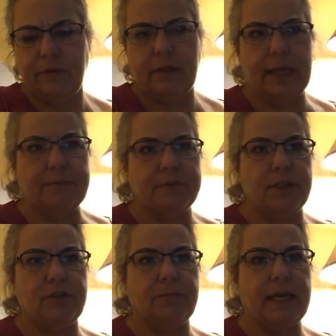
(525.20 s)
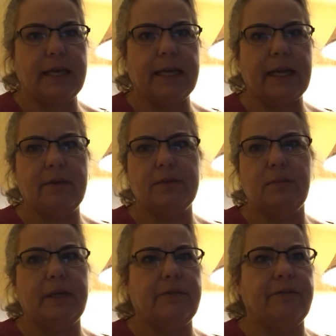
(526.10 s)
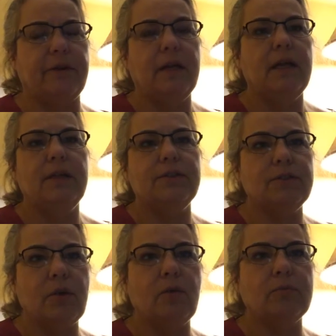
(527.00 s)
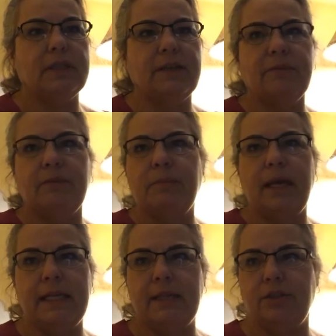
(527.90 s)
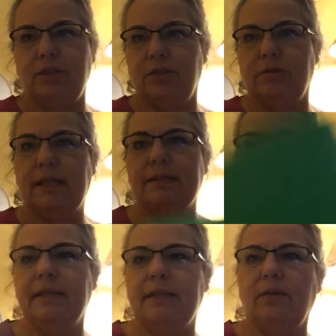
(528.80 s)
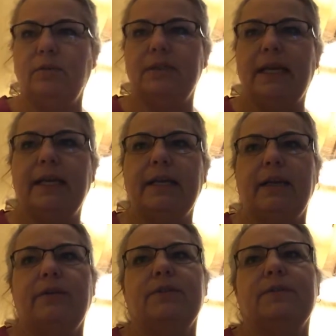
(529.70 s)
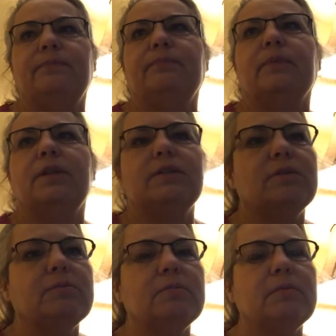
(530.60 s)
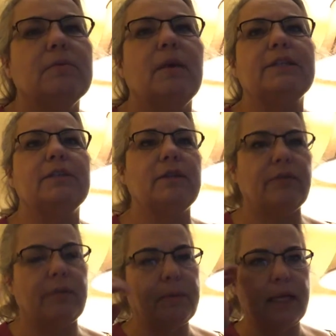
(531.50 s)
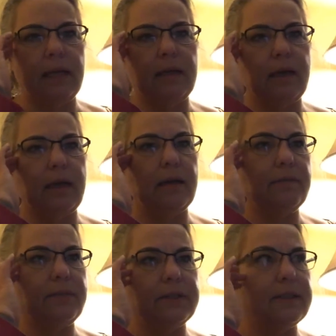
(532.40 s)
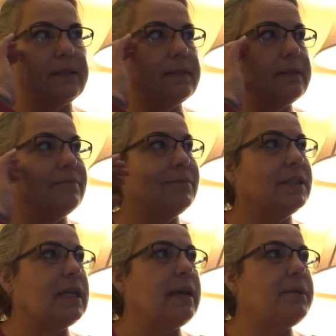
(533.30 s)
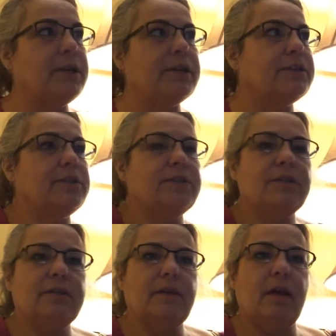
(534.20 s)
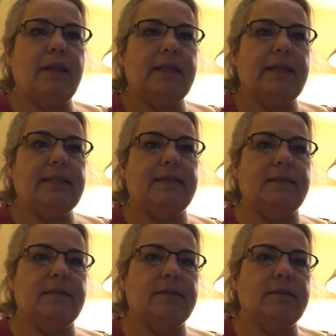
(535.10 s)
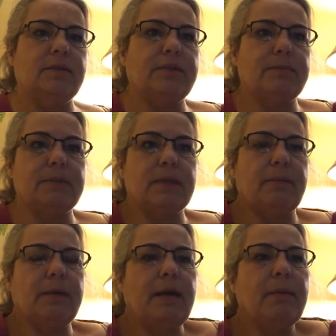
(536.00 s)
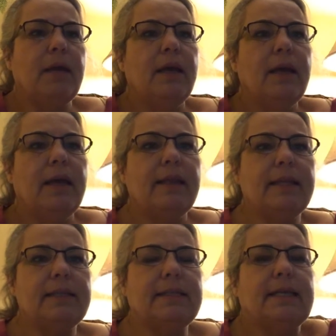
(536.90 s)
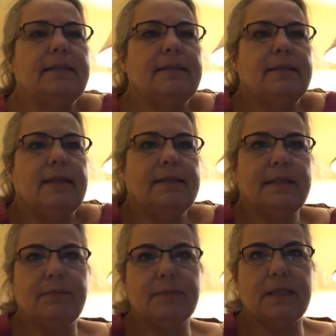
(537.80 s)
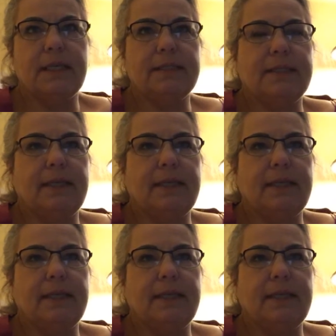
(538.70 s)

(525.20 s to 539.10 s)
emptying your bank accounts, whatever. Don't give them an inch, as the old saying goes. So watch out, everybody. This is the time of year due to the holiday seasons and Christmas coming up that it seems that